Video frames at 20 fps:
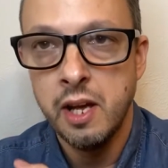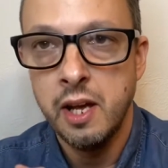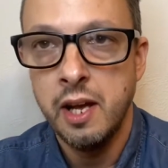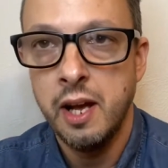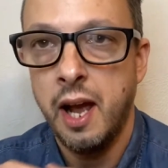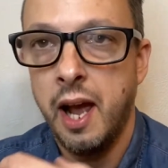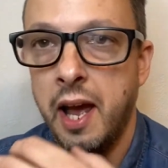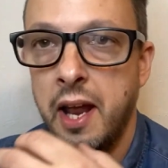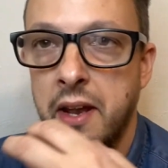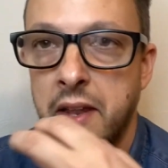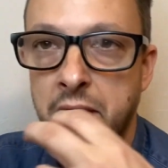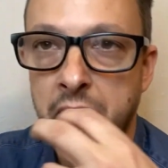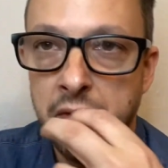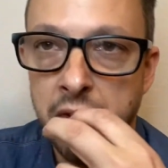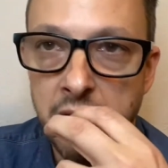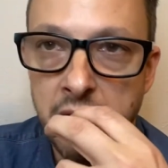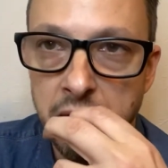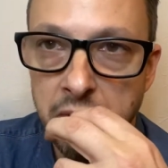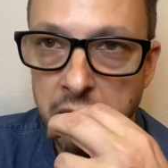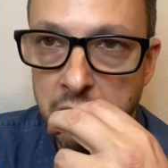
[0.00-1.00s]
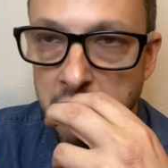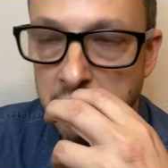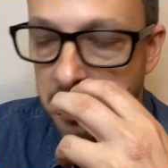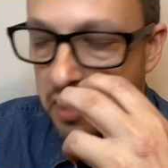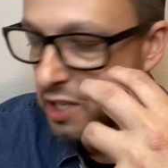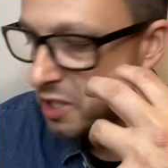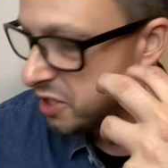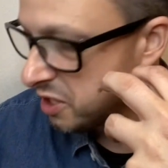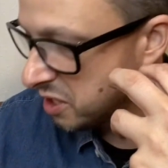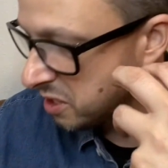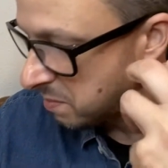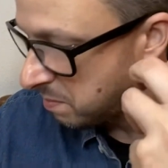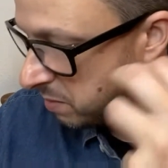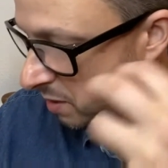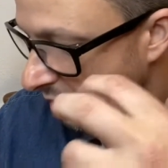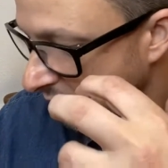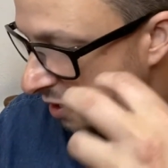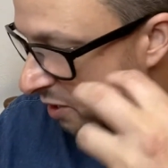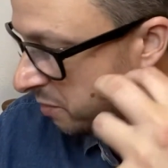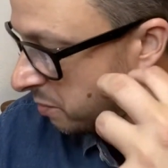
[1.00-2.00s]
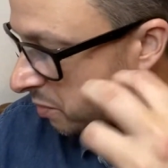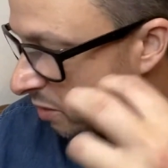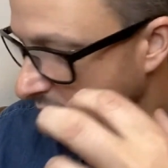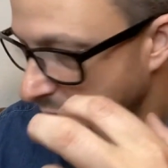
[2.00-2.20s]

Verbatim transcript: And the vetiver in this is blended really